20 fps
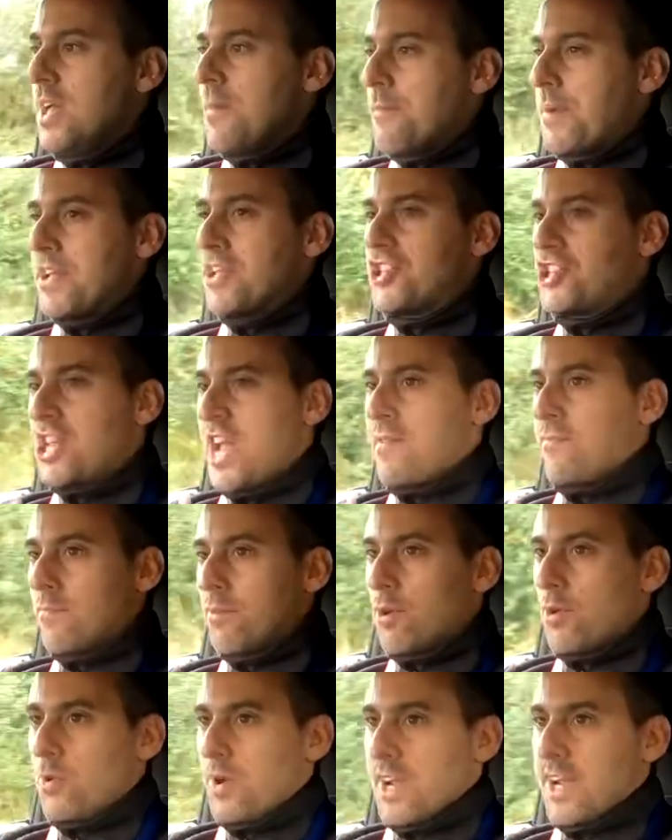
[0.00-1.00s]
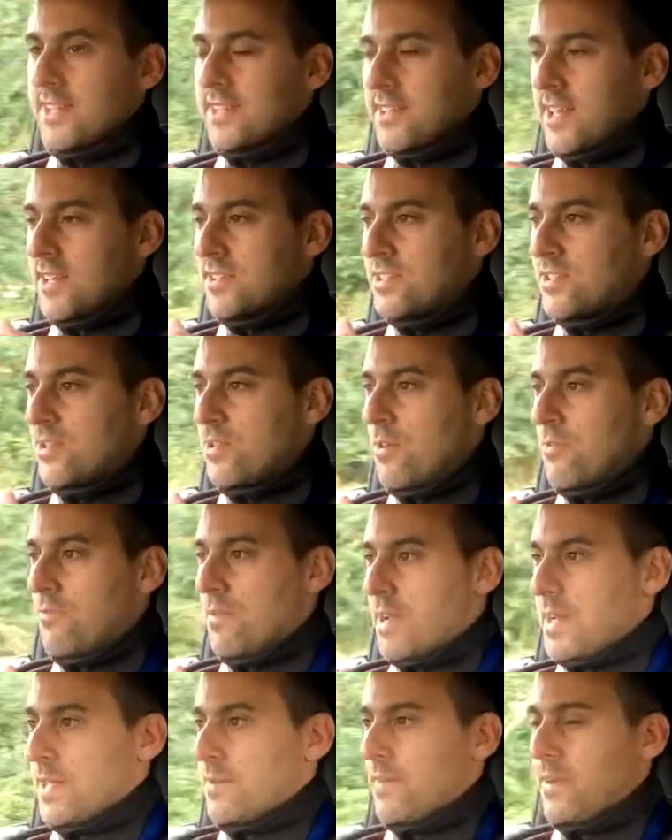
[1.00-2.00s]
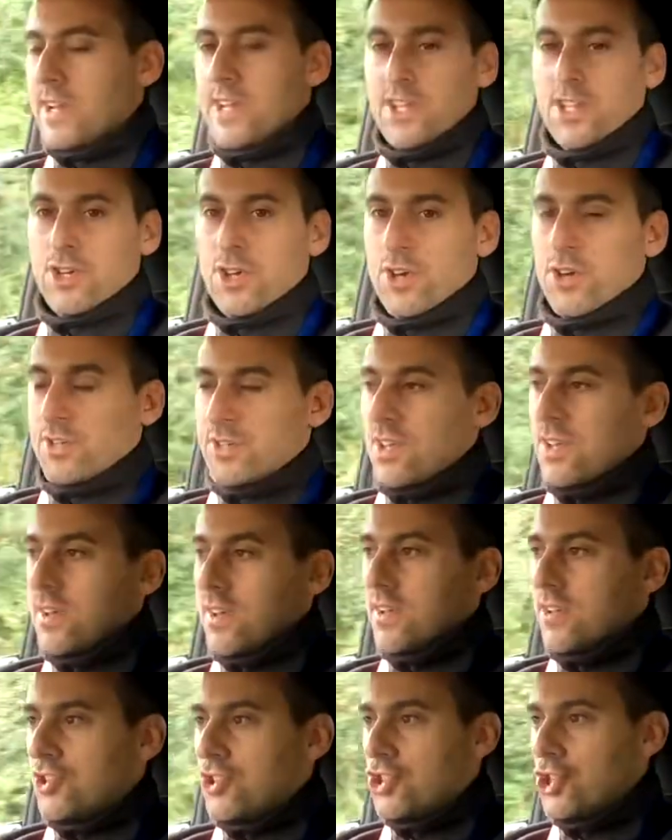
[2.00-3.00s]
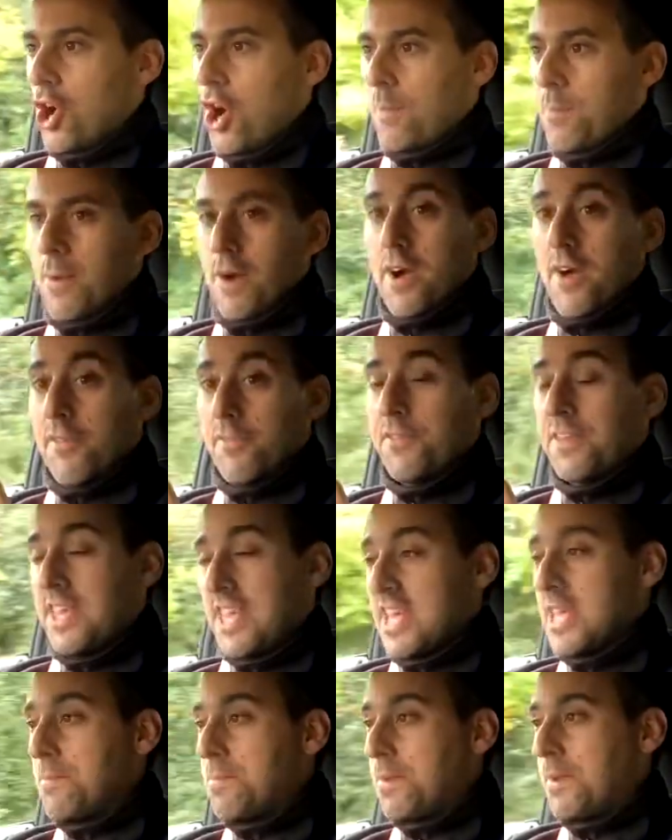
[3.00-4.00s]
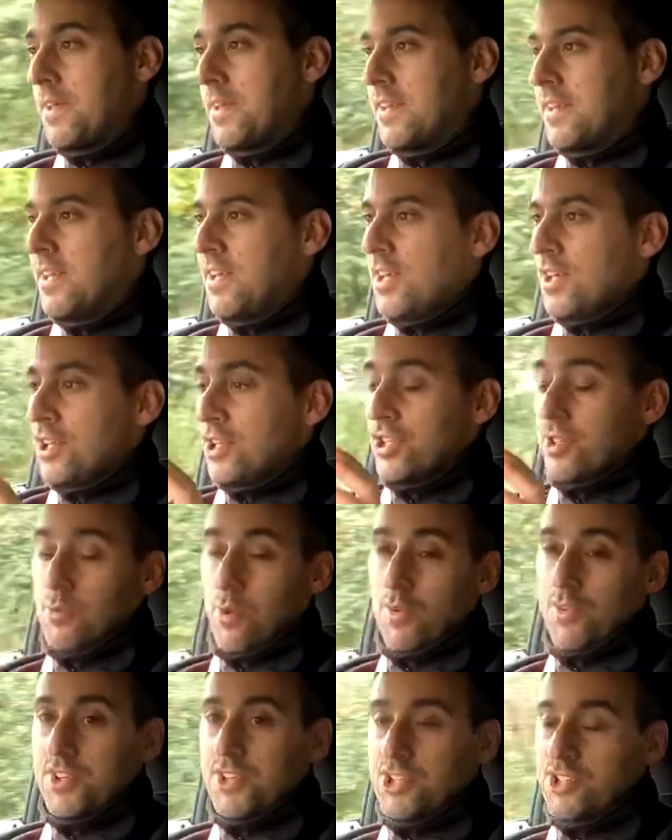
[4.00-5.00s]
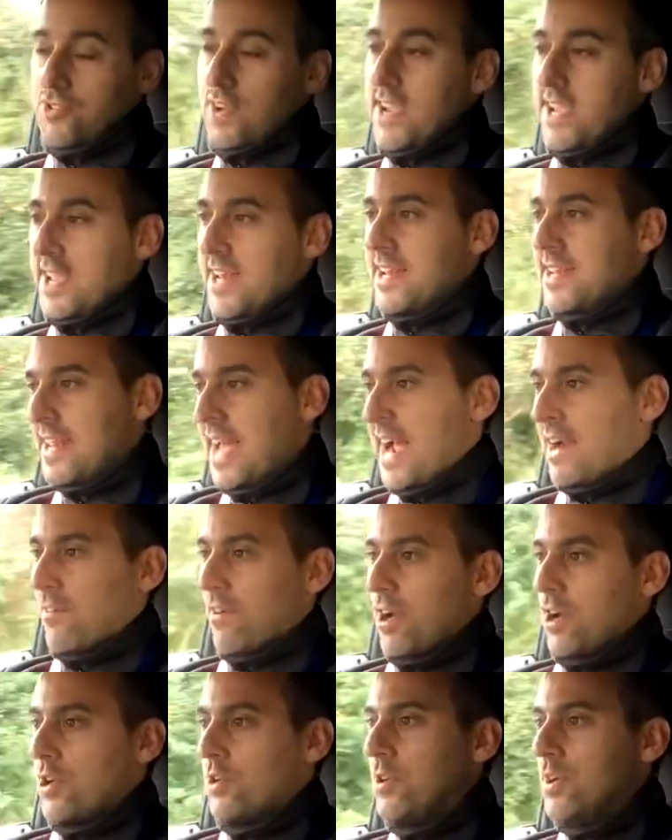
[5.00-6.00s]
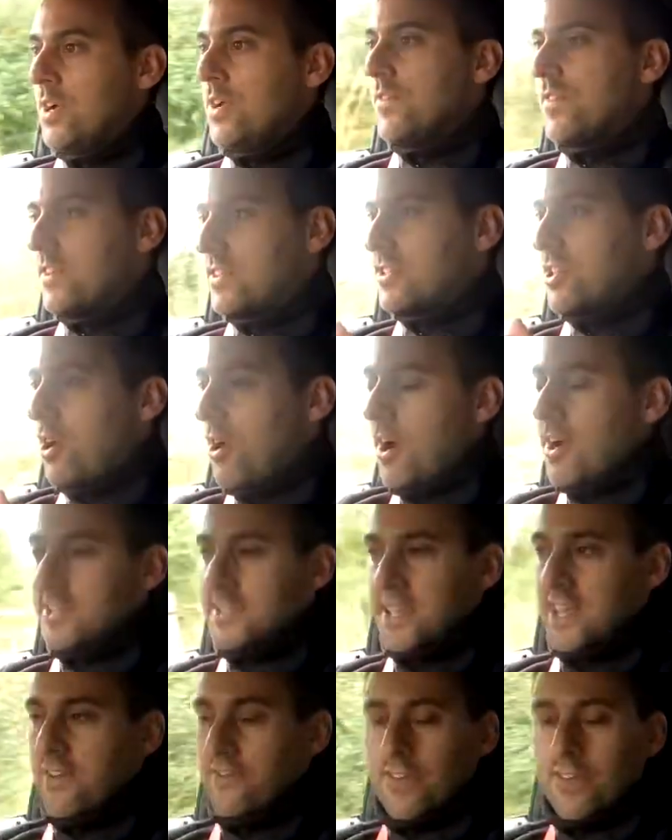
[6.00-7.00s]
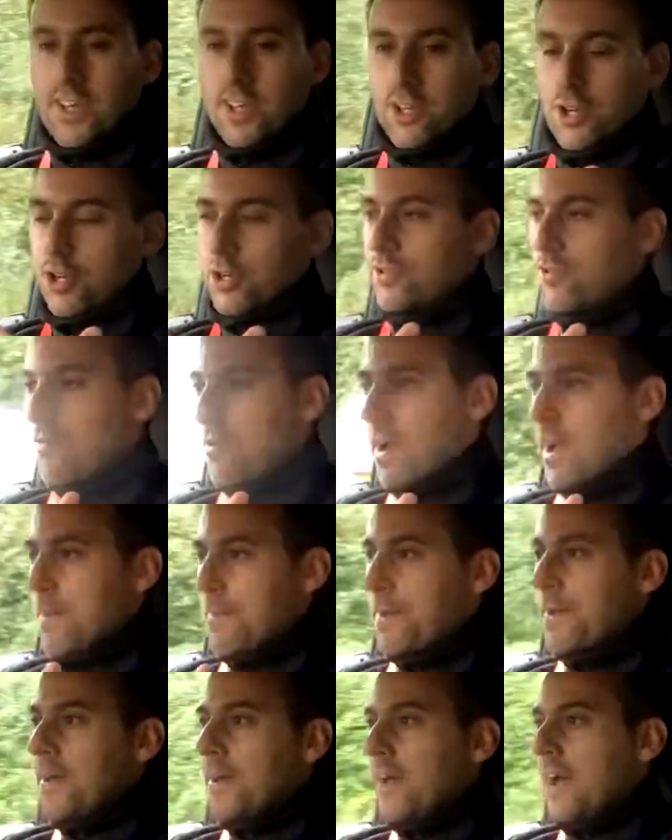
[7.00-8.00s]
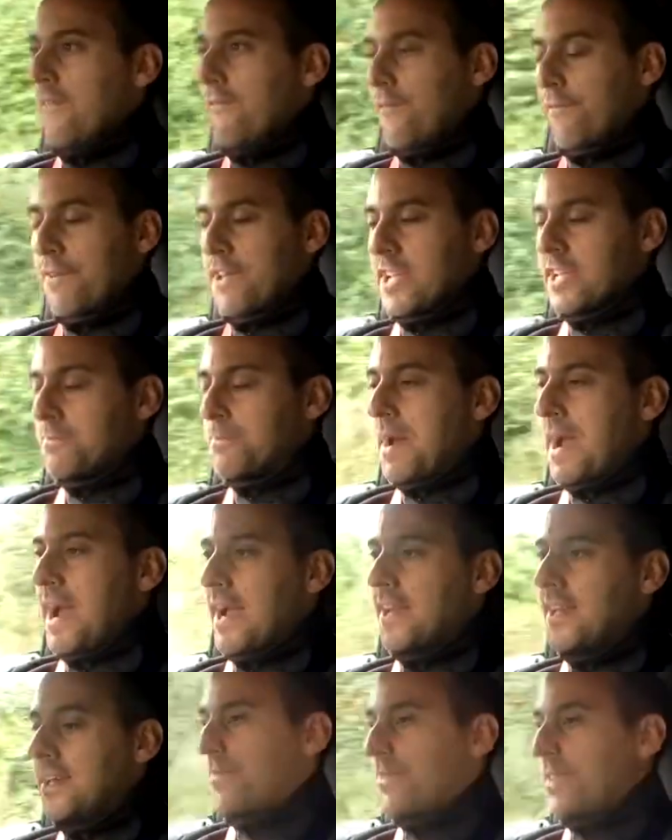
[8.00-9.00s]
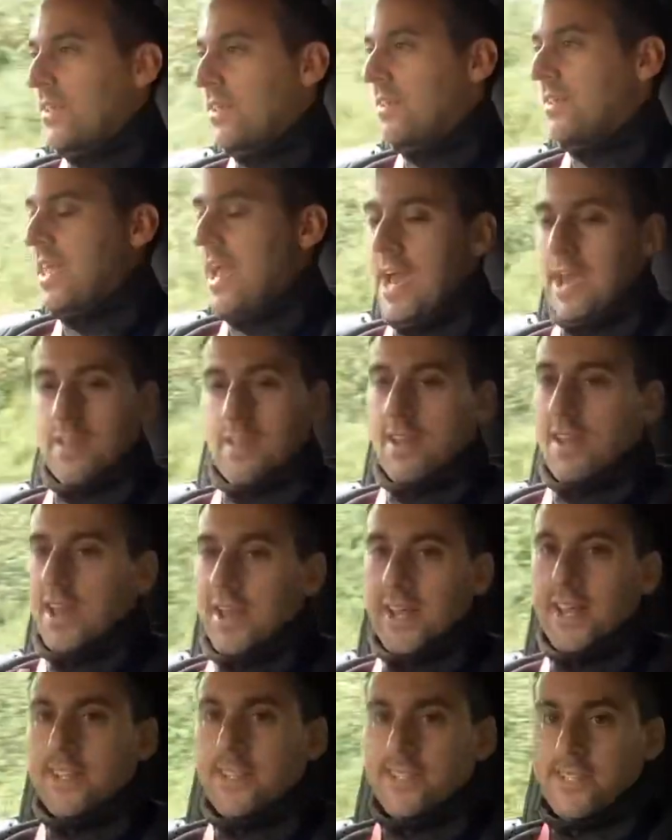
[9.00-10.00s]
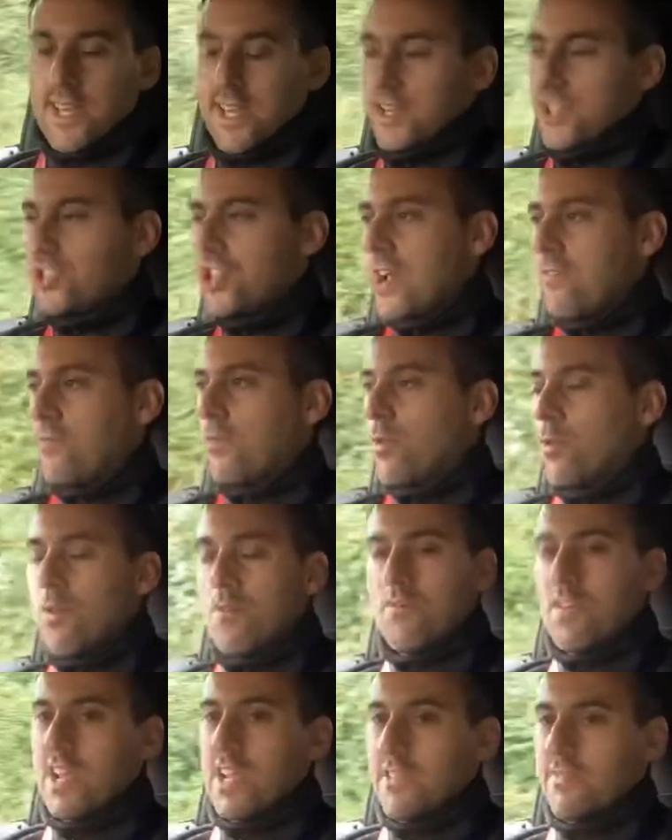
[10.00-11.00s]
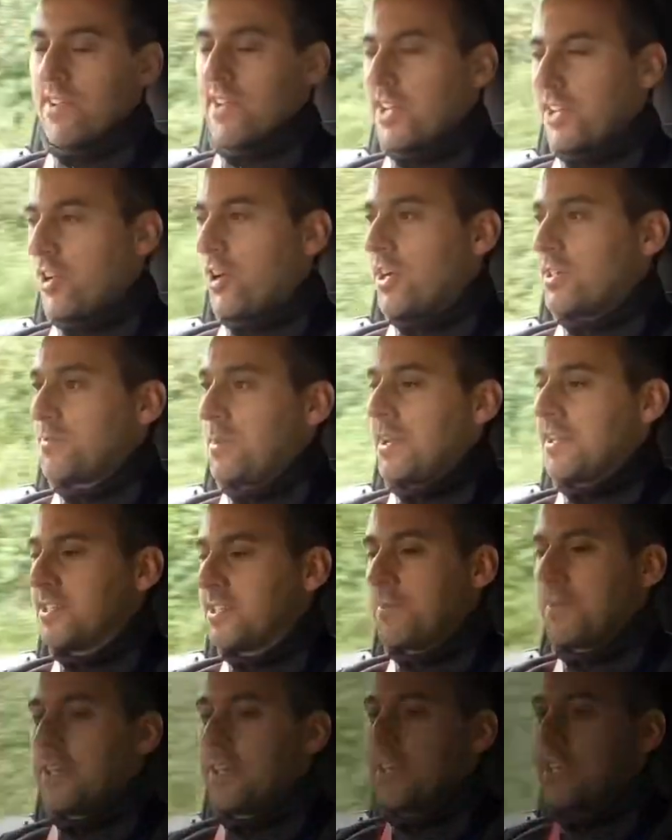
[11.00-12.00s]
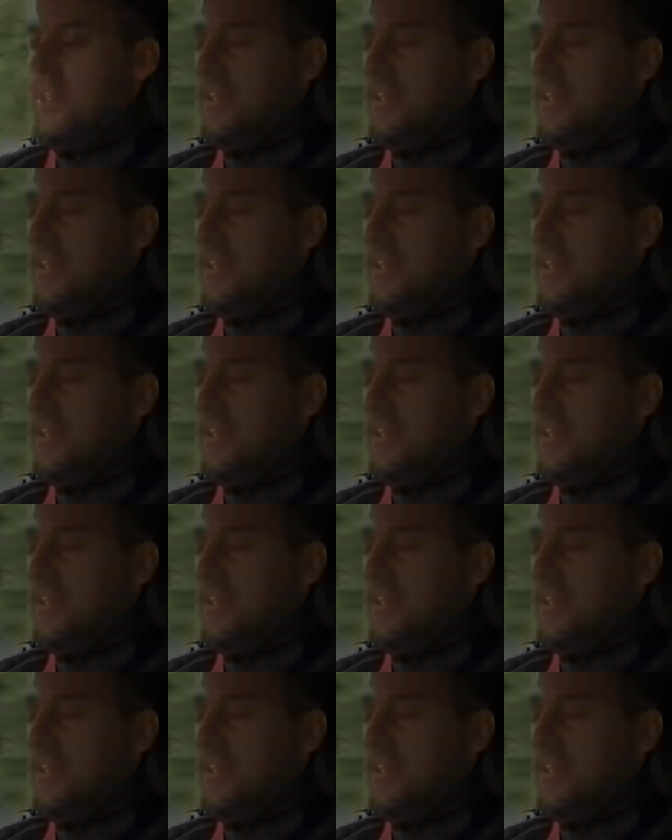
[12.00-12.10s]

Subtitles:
But in general, it does do a really, really good job of keeping you on the straight and narrow. The tyres are giving good grip and feedback, and it's in general a really, really nice place to be.